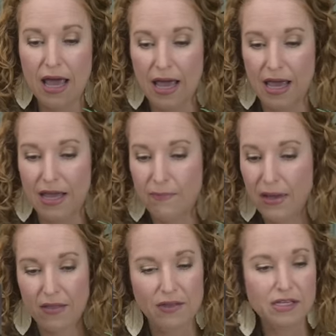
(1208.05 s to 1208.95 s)
And
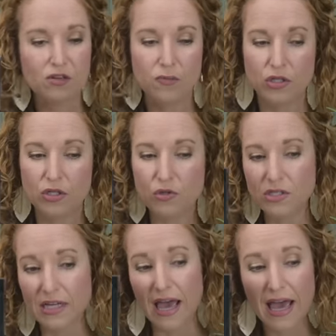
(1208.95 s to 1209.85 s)
man, these have been
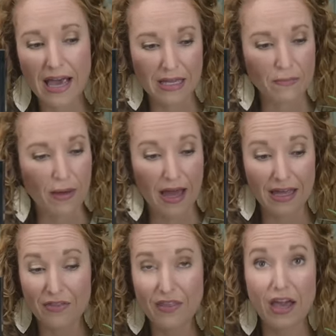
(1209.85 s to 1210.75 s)
used to heck and
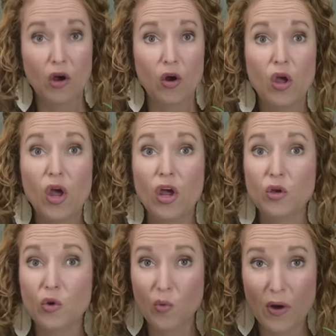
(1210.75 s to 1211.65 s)
back, and they are
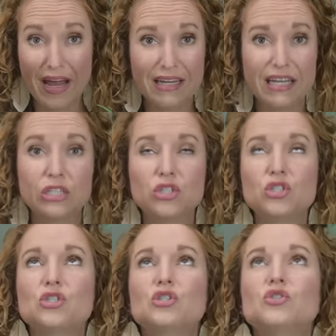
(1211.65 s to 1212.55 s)
great,
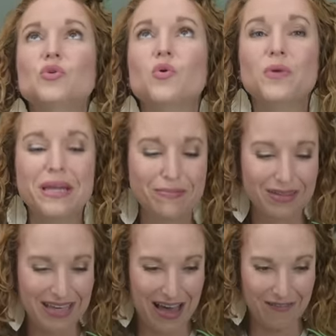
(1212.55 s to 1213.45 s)

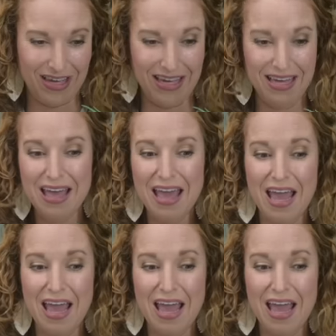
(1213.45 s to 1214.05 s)
extremely heavy.